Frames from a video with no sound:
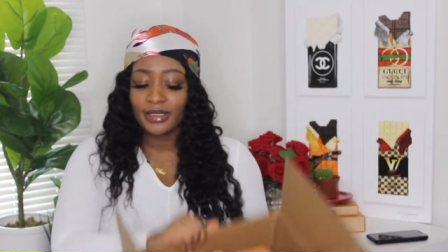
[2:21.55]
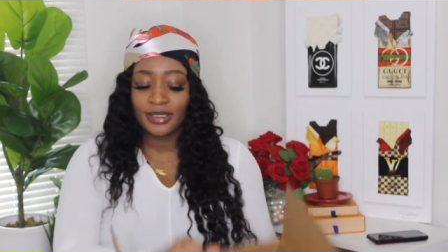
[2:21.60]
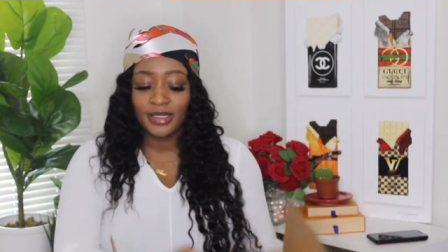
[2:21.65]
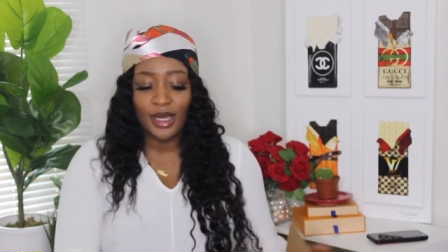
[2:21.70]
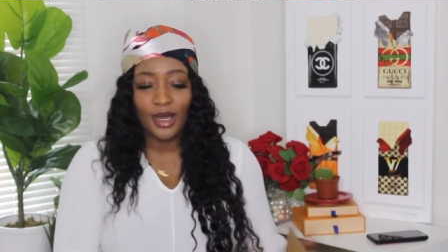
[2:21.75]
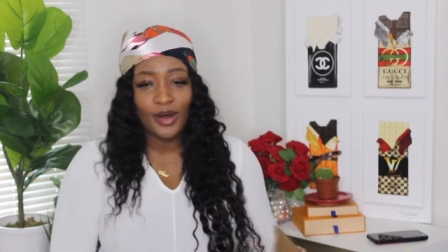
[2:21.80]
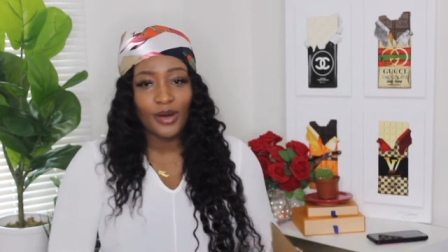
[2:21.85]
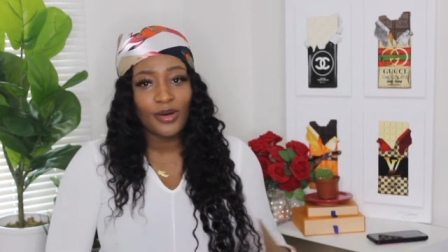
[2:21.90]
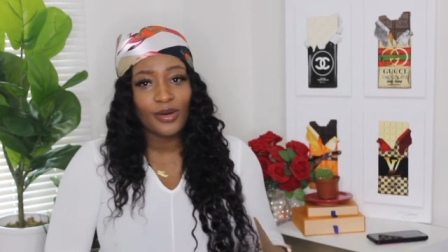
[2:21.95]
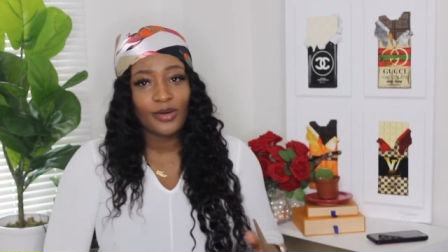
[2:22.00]

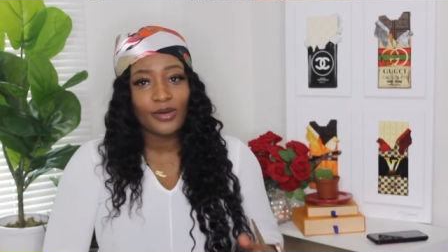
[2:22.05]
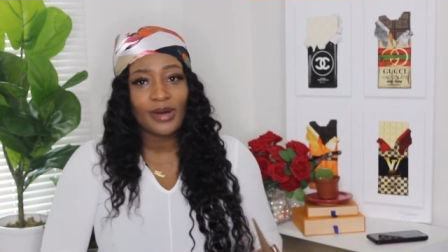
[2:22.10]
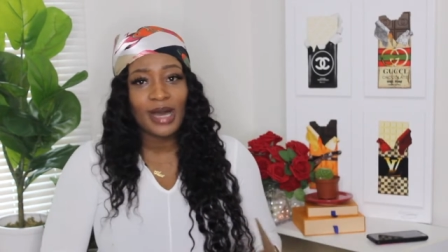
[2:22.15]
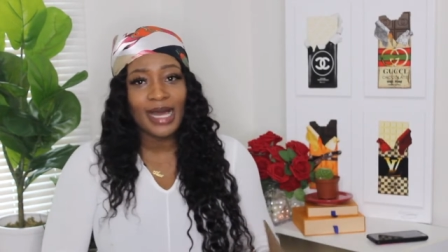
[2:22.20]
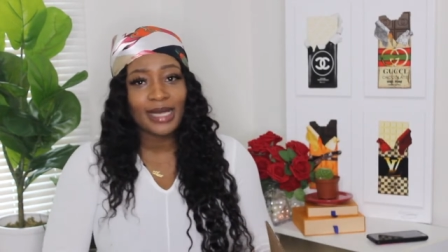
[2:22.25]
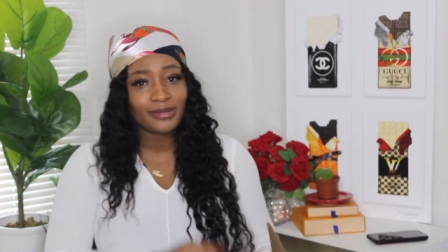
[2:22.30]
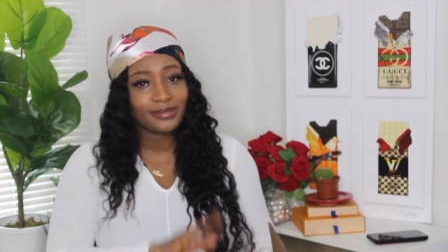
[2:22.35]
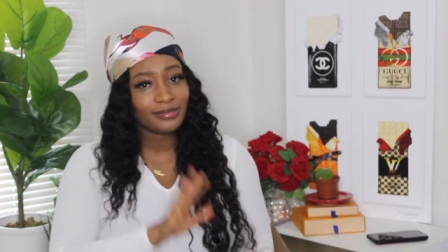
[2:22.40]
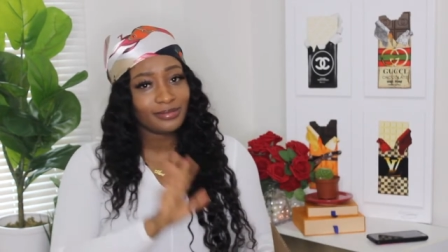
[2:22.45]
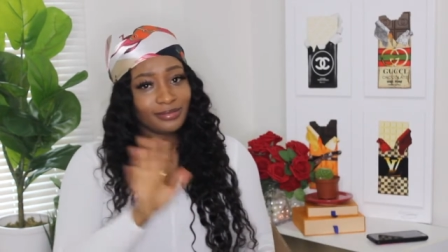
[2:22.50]
So
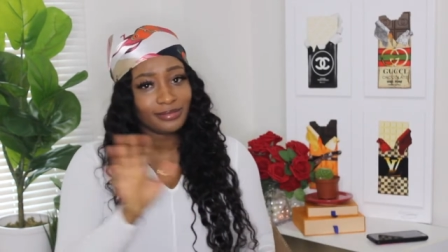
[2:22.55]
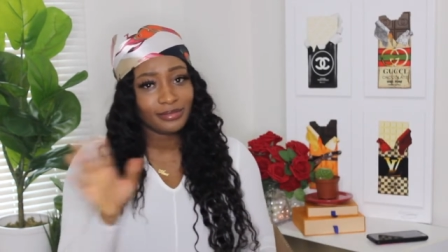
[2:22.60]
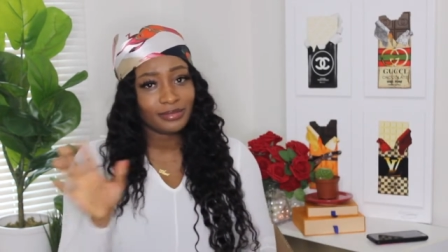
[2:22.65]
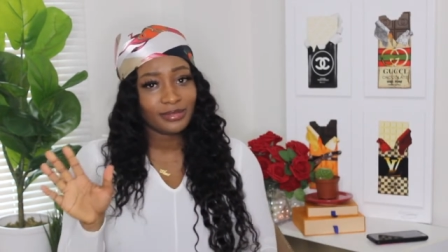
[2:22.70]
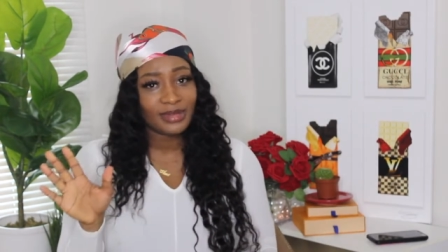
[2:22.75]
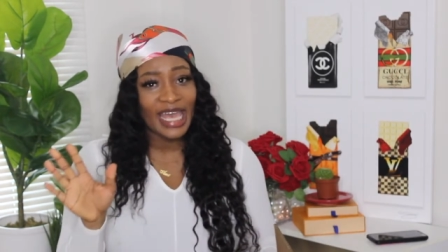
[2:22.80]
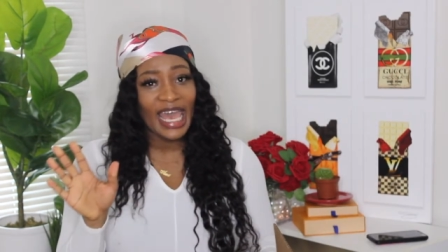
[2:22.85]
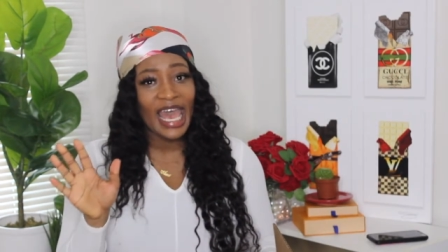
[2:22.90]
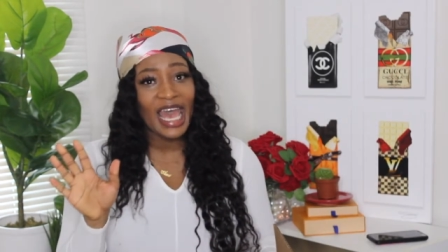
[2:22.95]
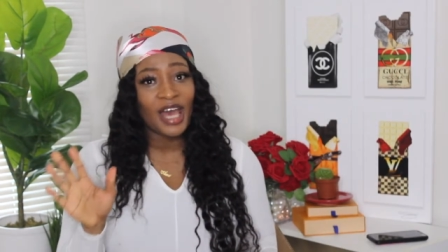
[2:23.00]
ah,
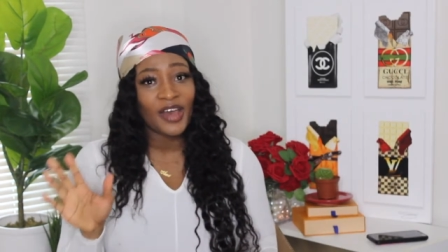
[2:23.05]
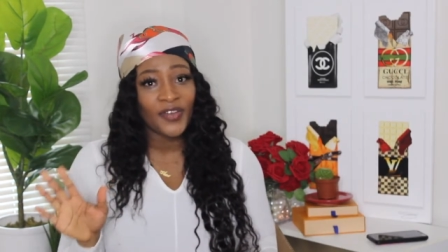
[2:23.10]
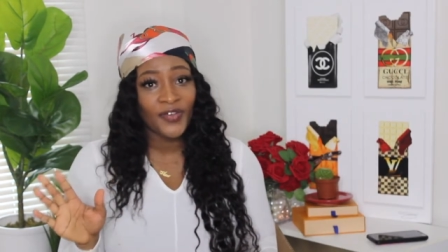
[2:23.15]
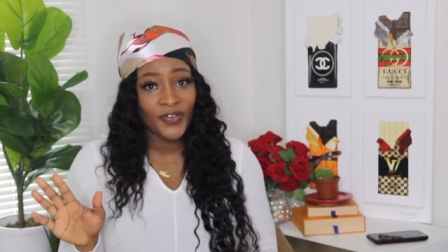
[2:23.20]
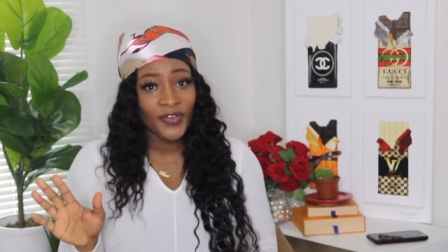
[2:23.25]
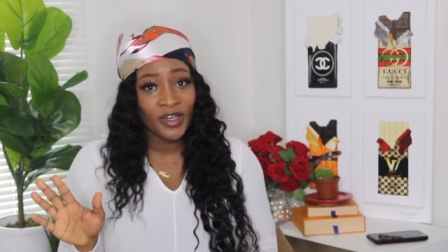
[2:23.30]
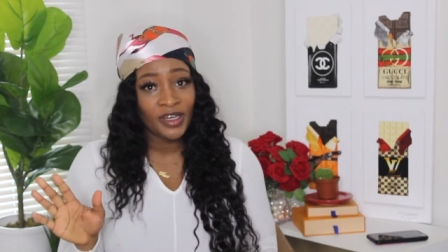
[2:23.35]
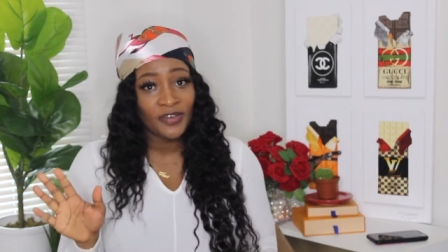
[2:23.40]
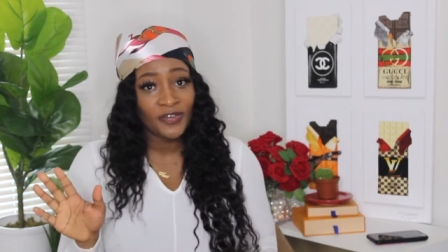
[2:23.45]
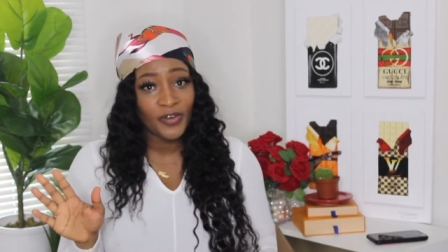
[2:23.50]

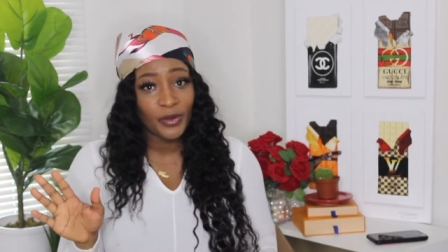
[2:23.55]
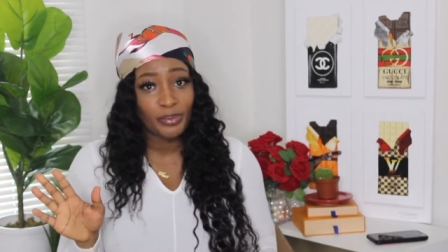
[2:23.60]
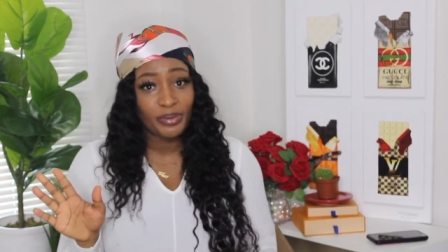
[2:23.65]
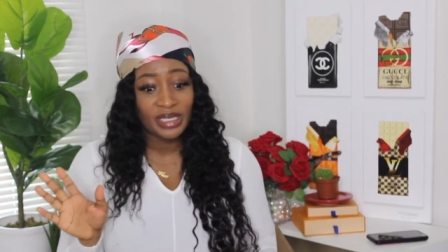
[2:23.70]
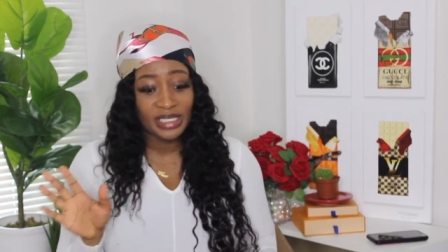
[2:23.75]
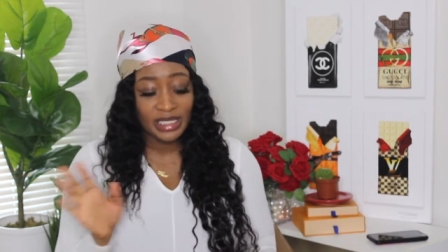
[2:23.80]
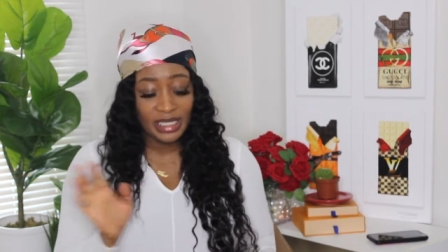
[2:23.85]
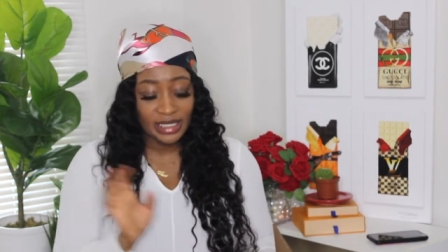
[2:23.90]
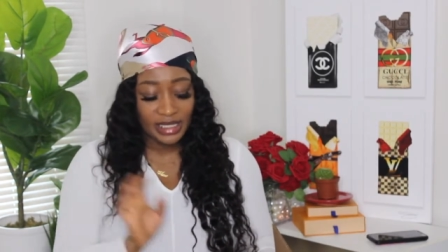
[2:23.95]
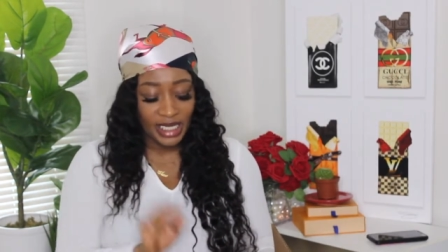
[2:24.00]
F for
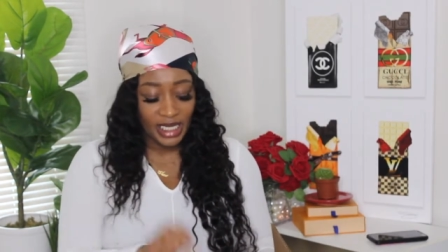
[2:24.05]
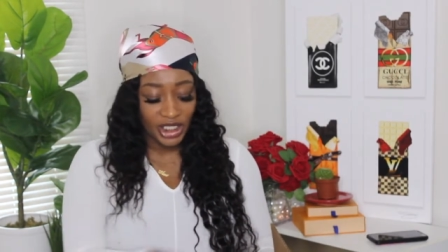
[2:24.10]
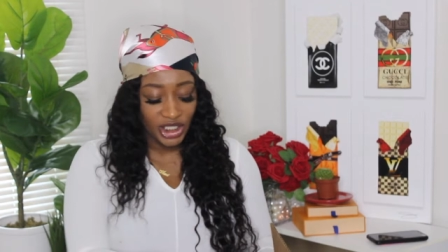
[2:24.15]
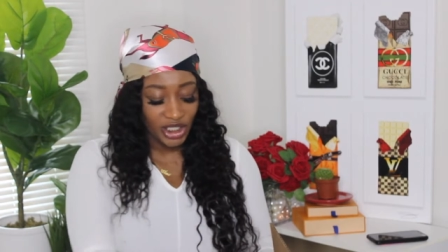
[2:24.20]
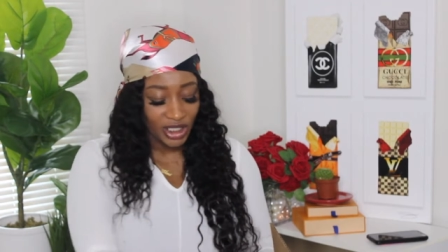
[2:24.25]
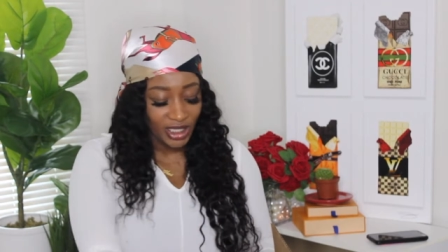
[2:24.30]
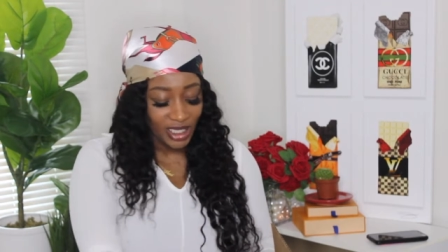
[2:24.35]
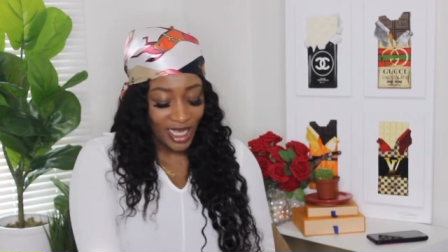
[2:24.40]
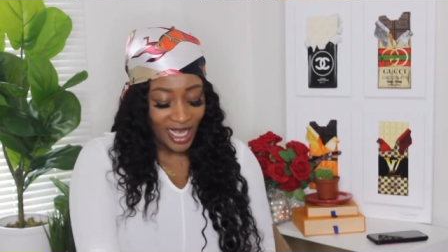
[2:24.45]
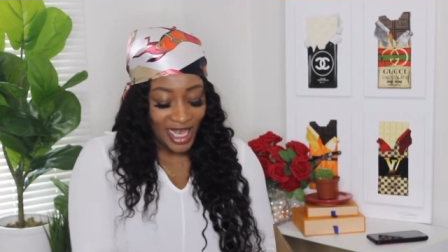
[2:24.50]

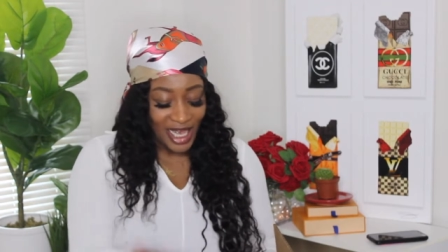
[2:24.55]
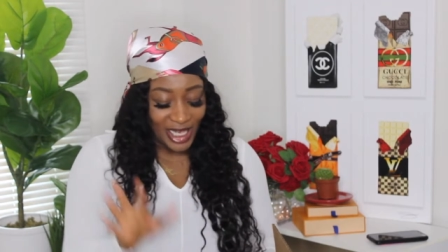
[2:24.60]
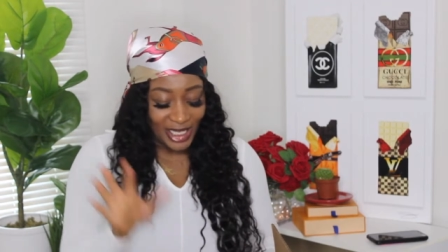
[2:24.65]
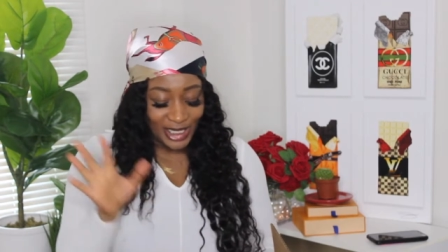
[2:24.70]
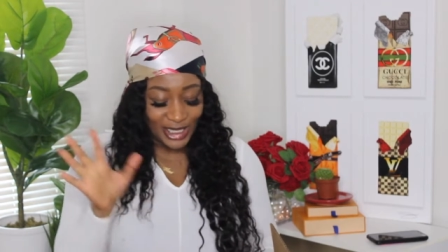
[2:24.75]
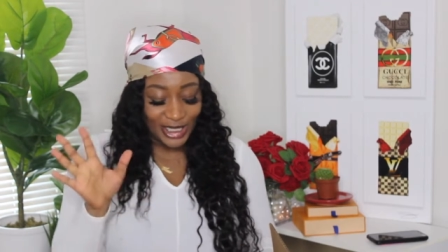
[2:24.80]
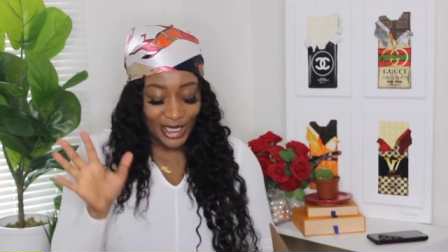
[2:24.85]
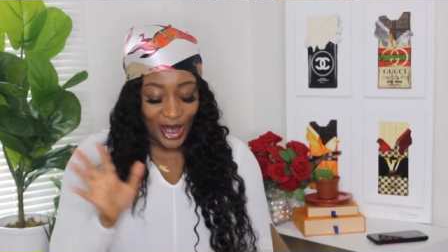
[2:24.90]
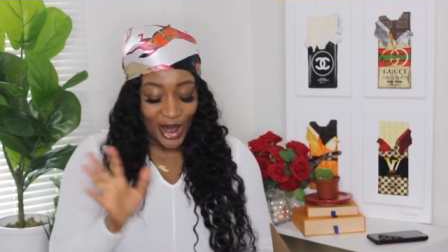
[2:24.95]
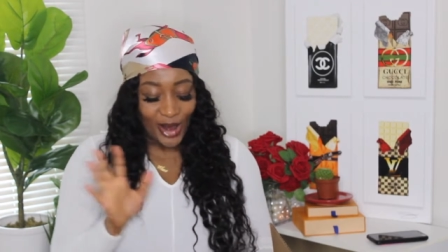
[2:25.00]
presentation.
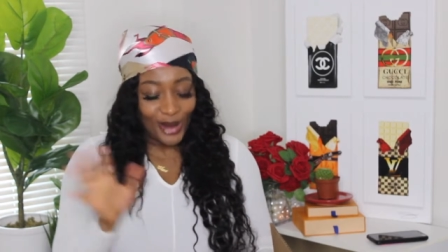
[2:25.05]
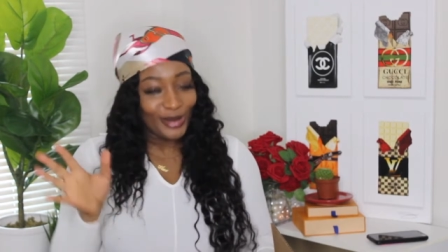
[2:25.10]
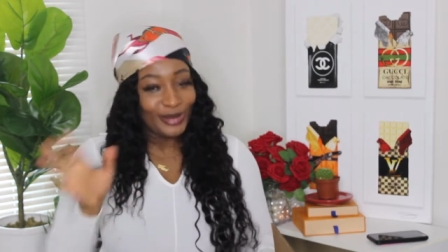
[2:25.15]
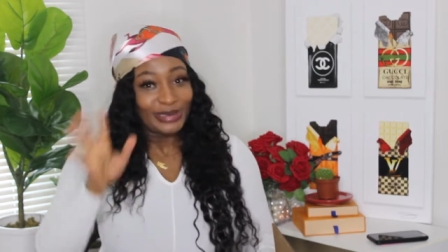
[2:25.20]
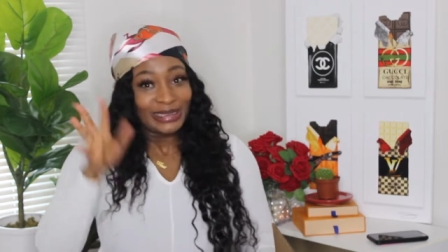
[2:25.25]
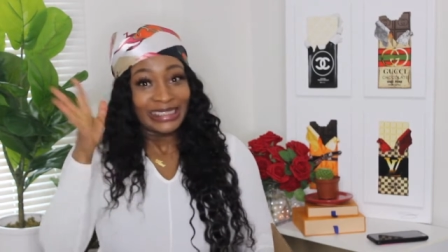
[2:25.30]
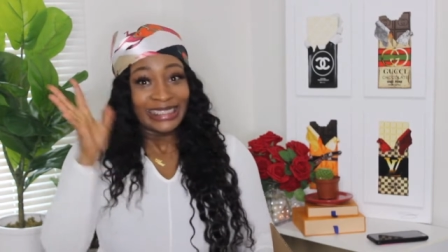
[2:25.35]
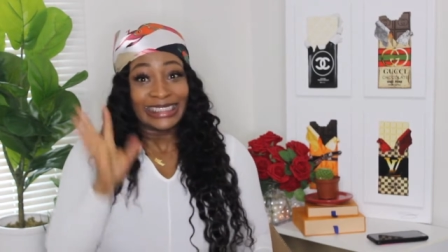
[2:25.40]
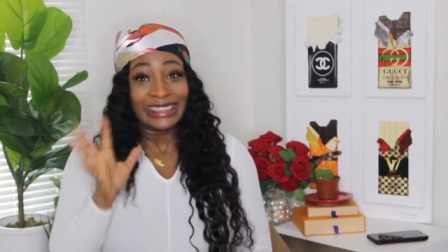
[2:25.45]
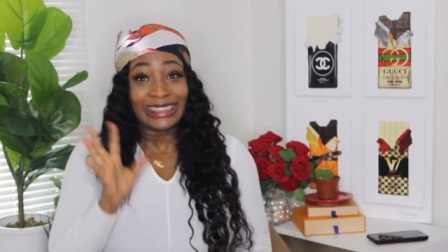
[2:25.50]

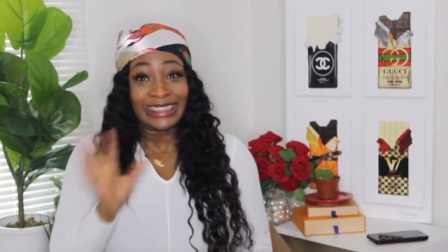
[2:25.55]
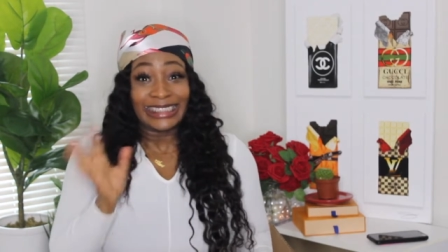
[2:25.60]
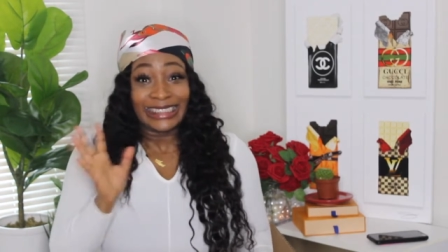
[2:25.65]
So